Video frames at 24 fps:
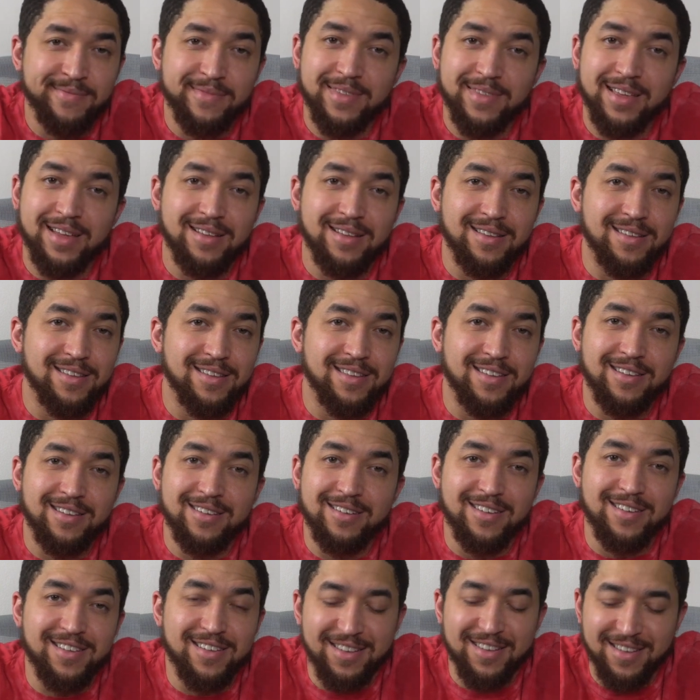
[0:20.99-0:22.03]
I just
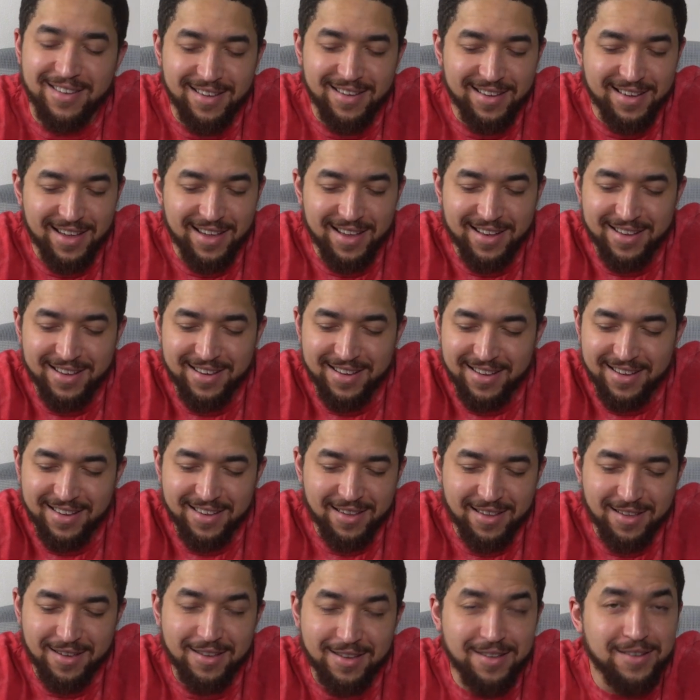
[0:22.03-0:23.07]
couldn't.
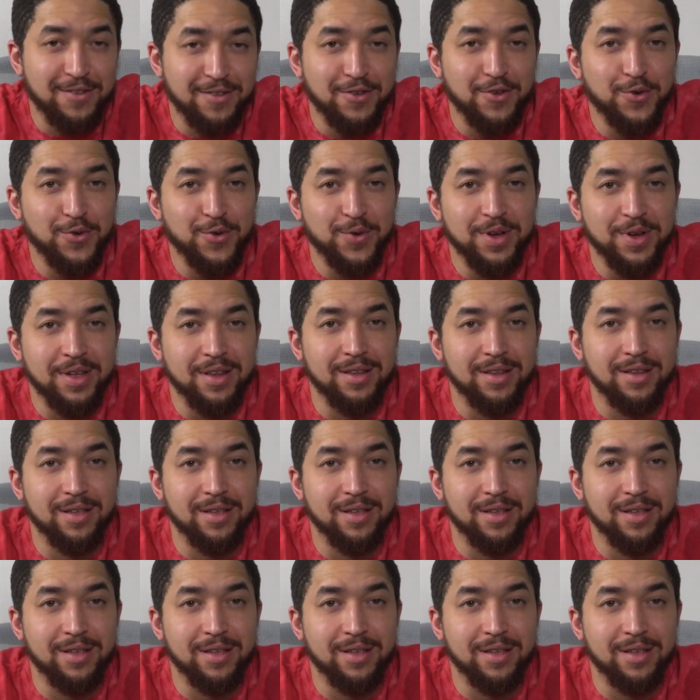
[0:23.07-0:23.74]
Do it.